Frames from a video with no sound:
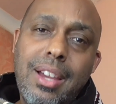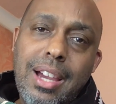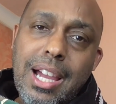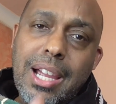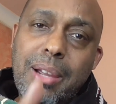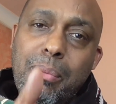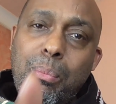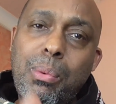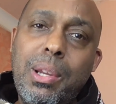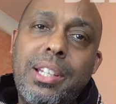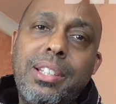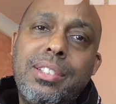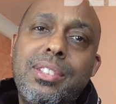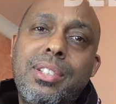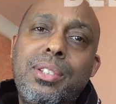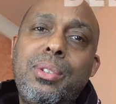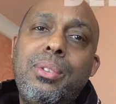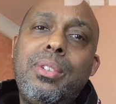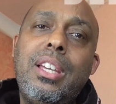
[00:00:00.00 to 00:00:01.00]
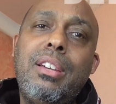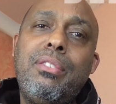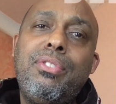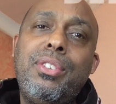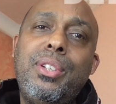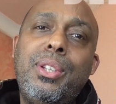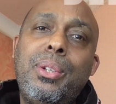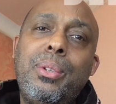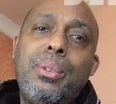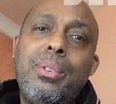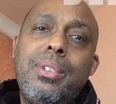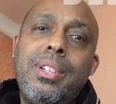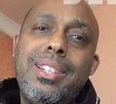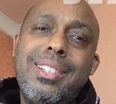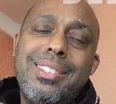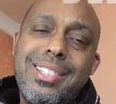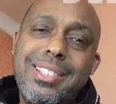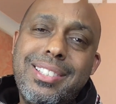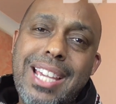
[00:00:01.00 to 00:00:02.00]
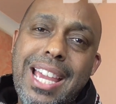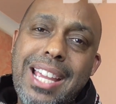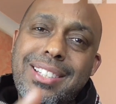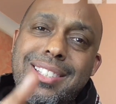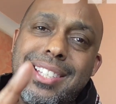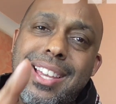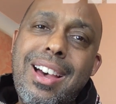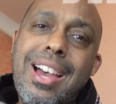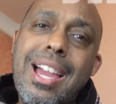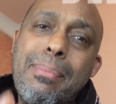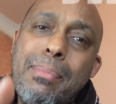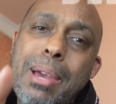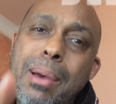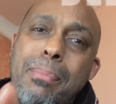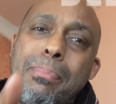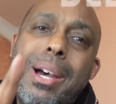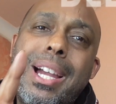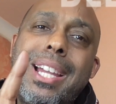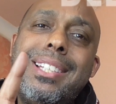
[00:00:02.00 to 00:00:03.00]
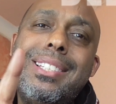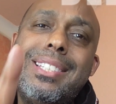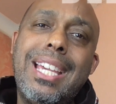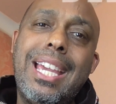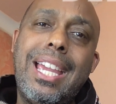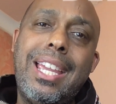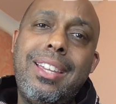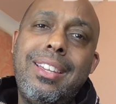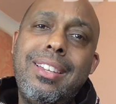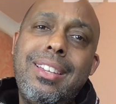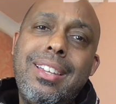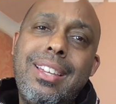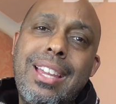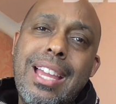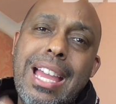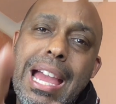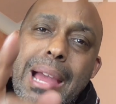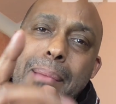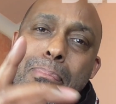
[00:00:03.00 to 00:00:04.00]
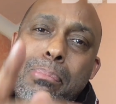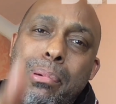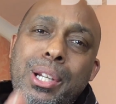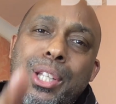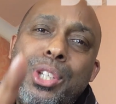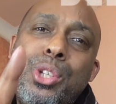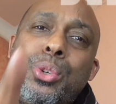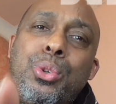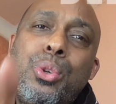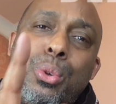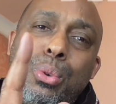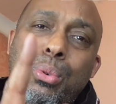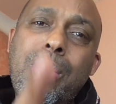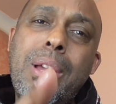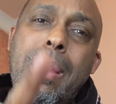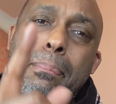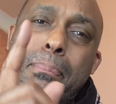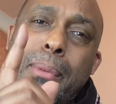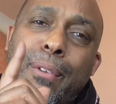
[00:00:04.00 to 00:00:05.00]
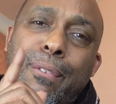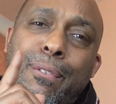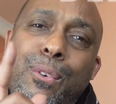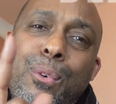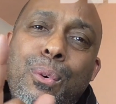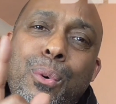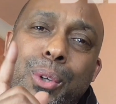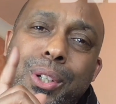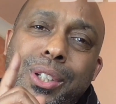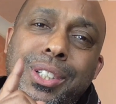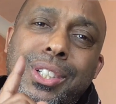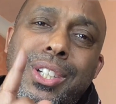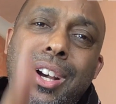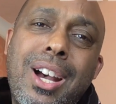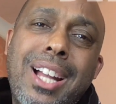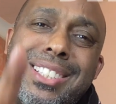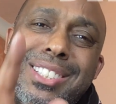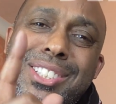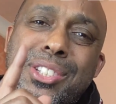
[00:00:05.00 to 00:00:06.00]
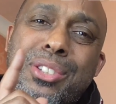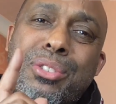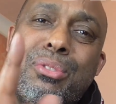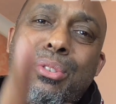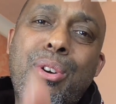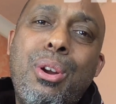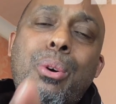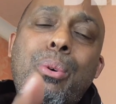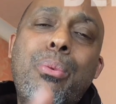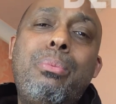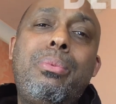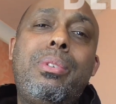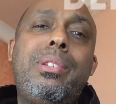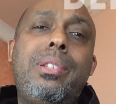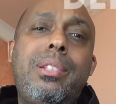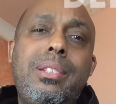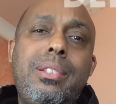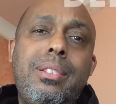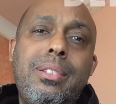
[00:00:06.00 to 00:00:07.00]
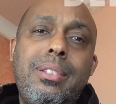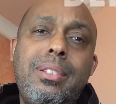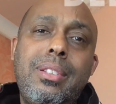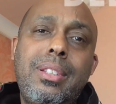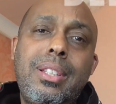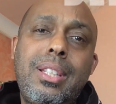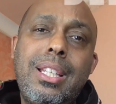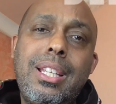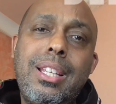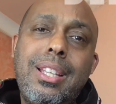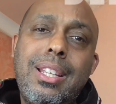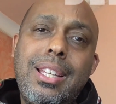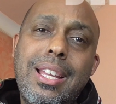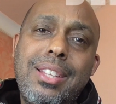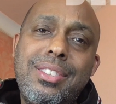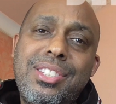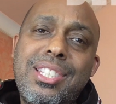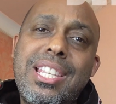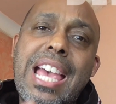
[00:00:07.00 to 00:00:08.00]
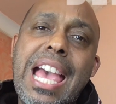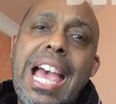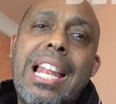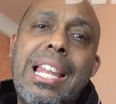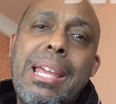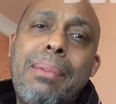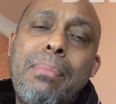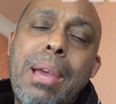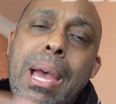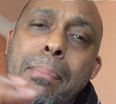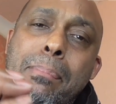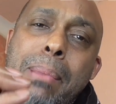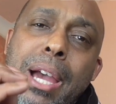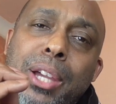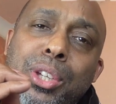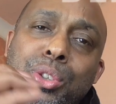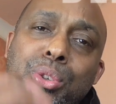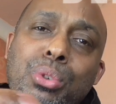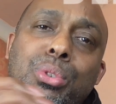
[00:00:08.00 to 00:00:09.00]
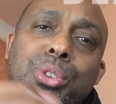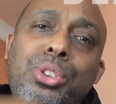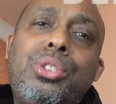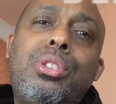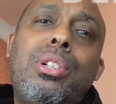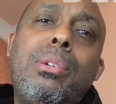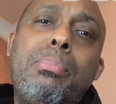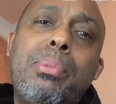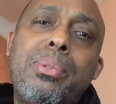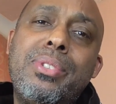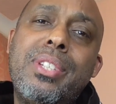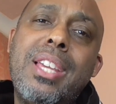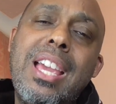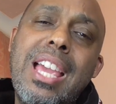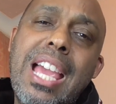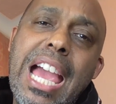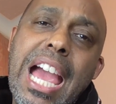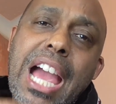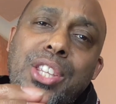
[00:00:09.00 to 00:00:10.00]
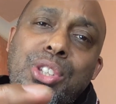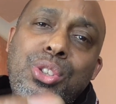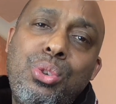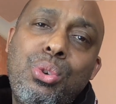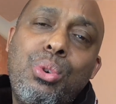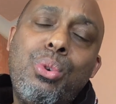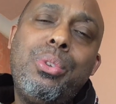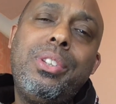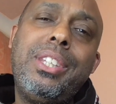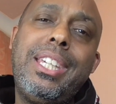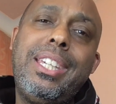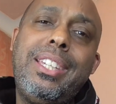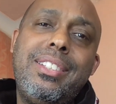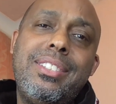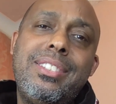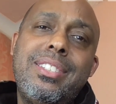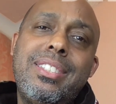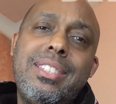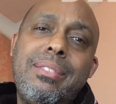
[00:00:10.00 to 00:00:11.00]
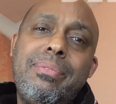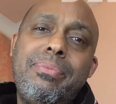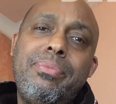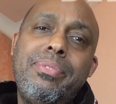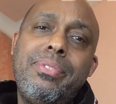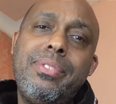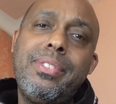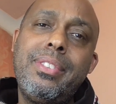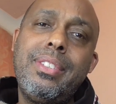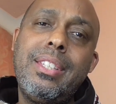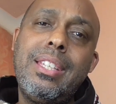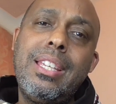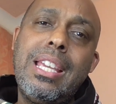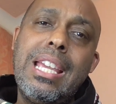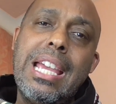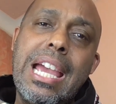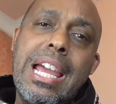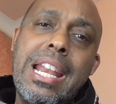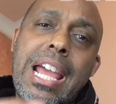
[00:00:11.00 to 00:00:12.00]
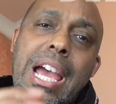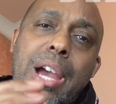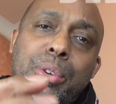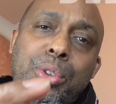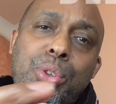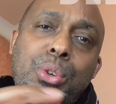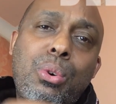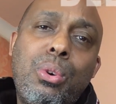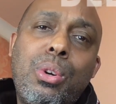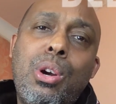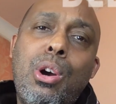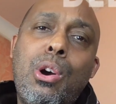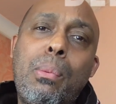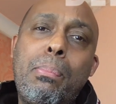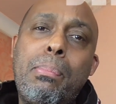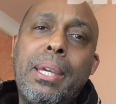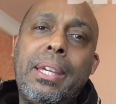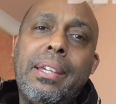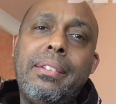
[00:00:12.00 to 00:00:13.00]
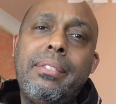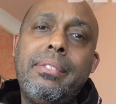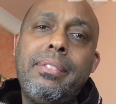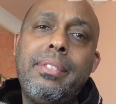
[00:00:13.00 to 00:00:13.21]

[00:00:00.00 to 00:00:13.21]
I am willing to do that for you, to take time out my day and bring you before God's throne and tell Him about your troubles and your needs and how you're coping.